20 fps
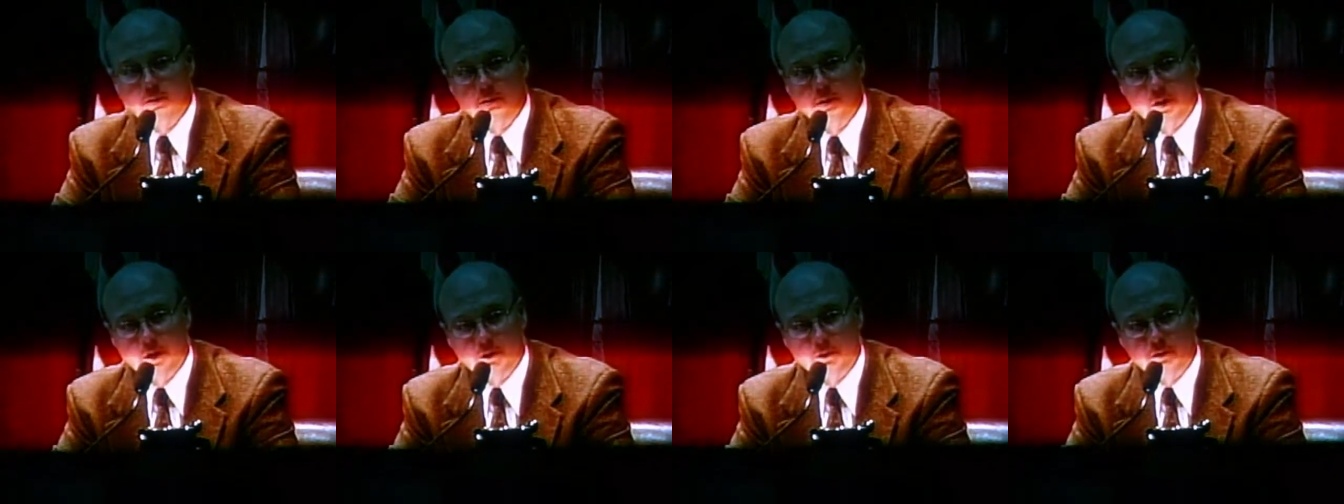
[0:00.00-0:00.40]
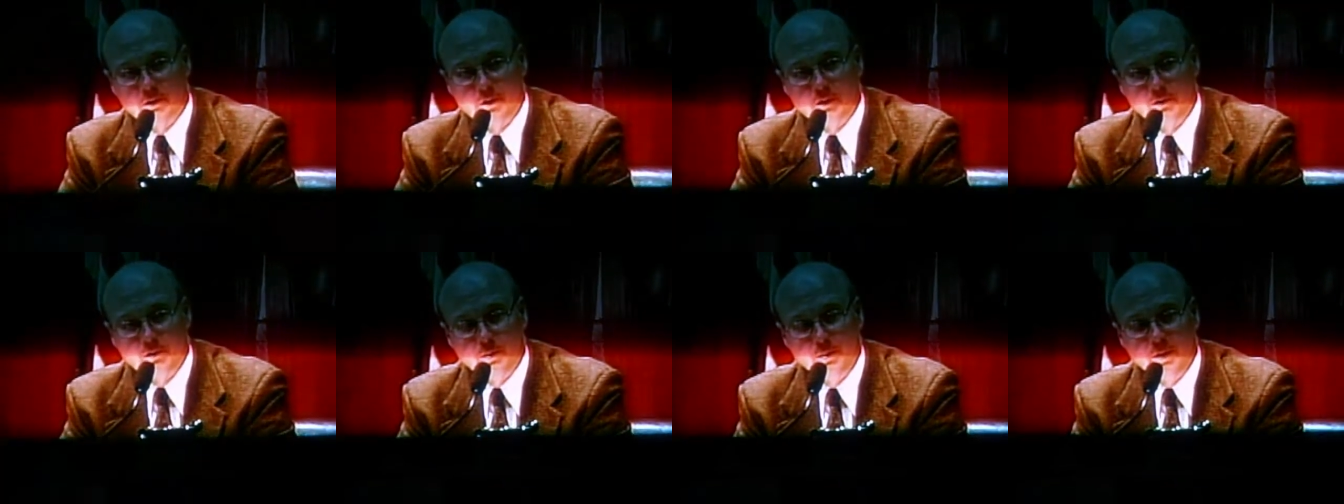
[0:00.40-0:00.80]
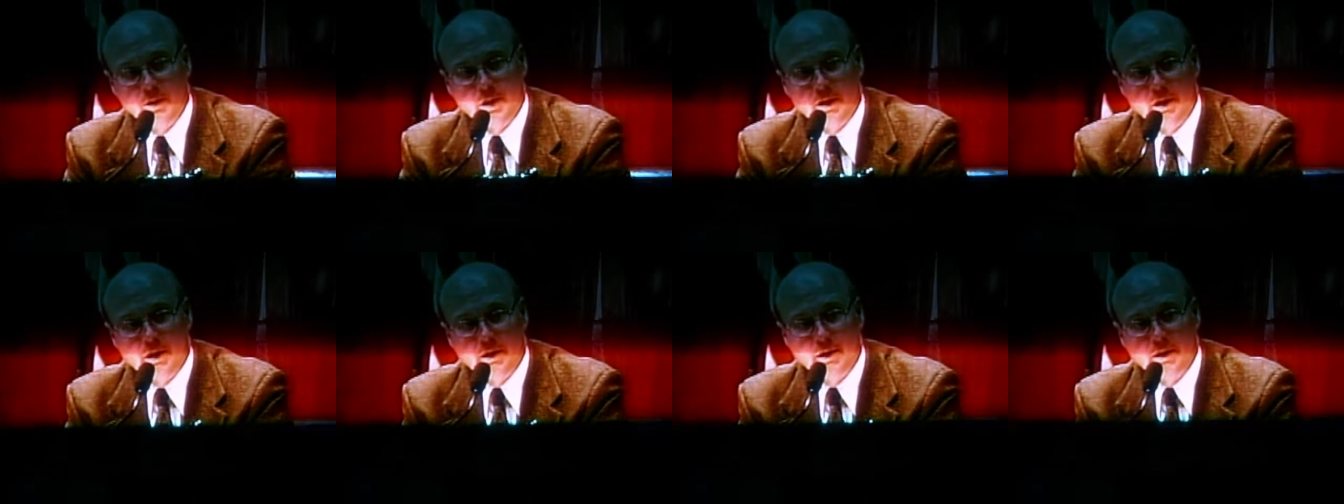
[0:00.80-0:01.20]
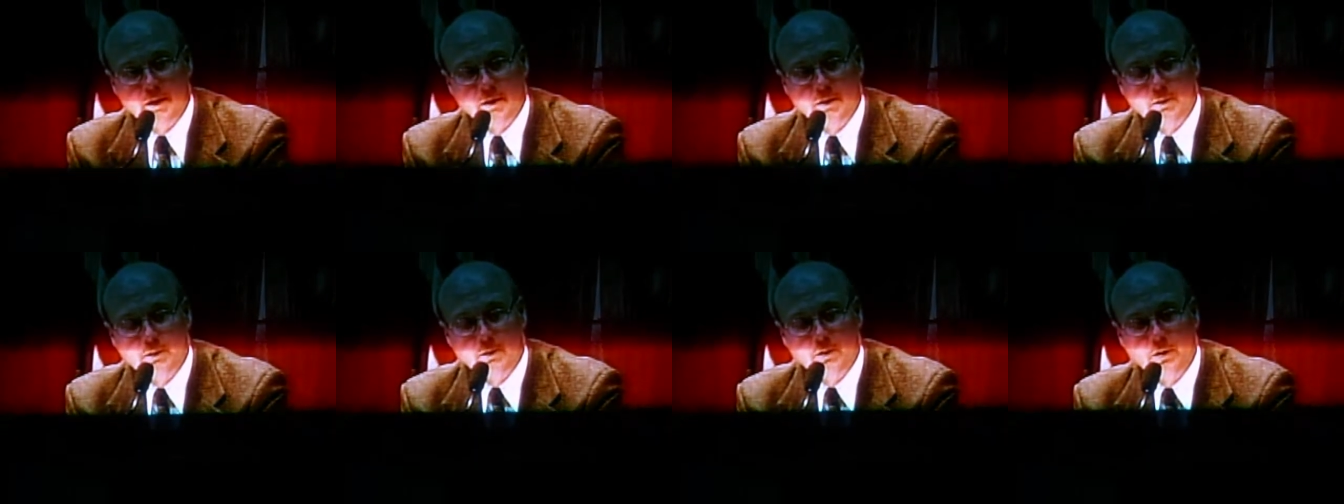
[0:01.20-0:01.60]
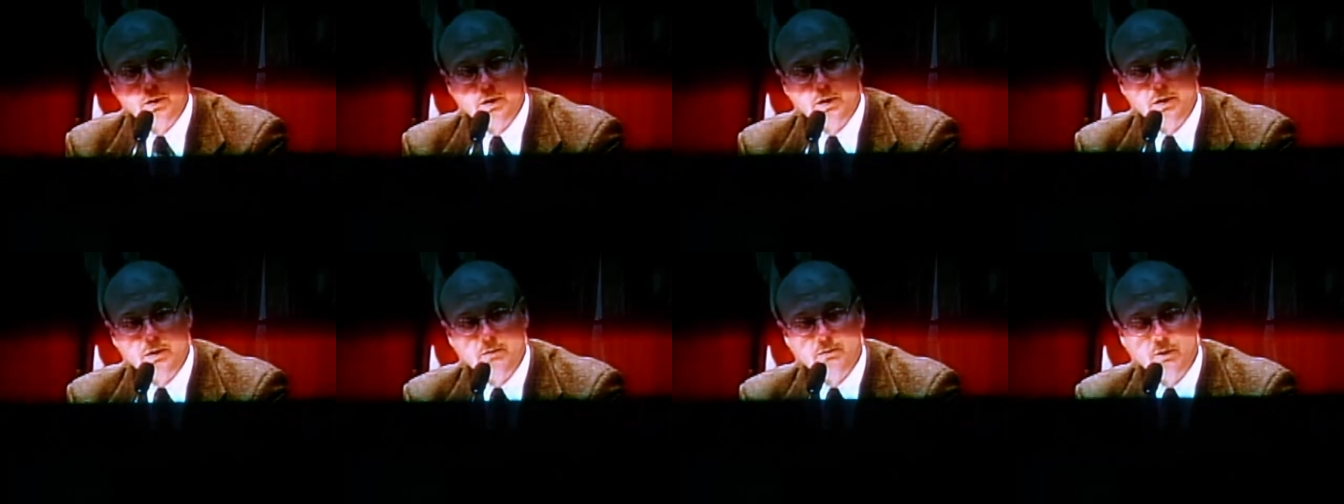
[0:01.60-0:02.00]
Yes, because you'd be adding
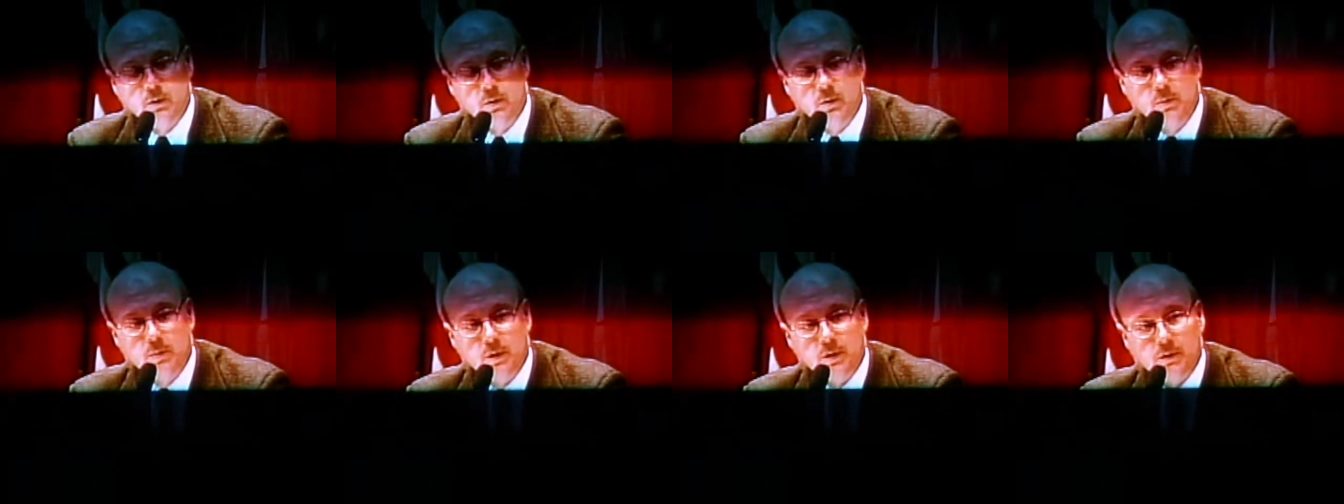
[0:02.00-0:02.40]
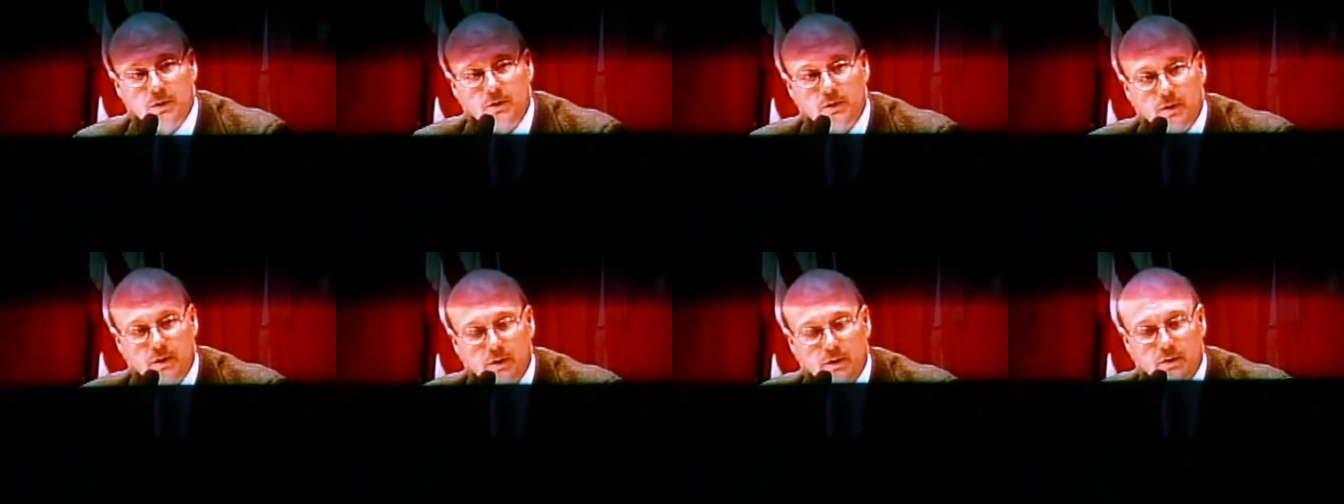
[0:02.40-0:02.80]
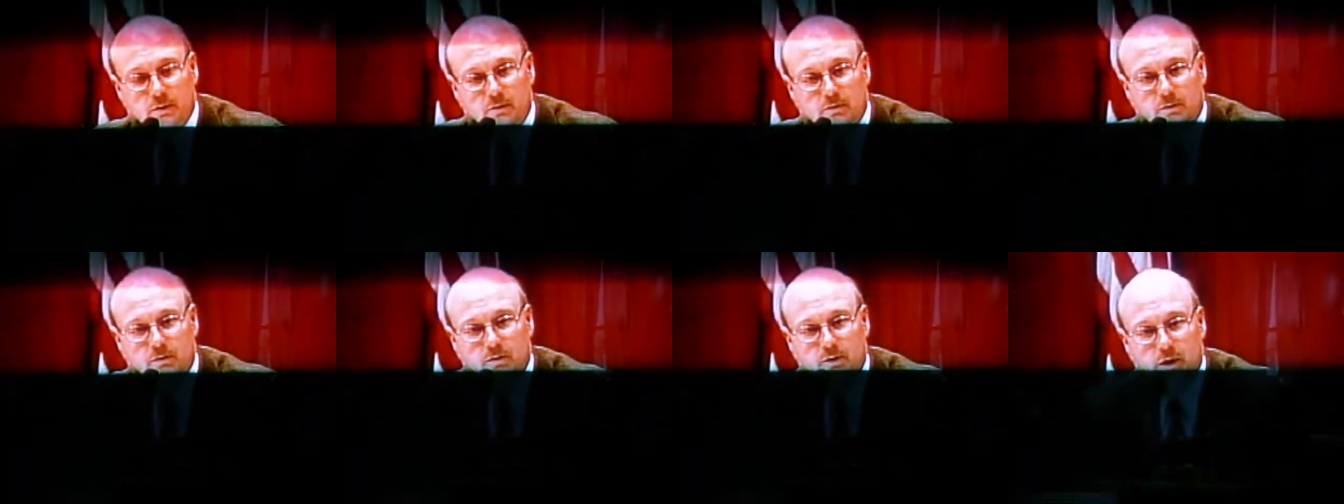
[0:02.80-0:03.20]
the full month of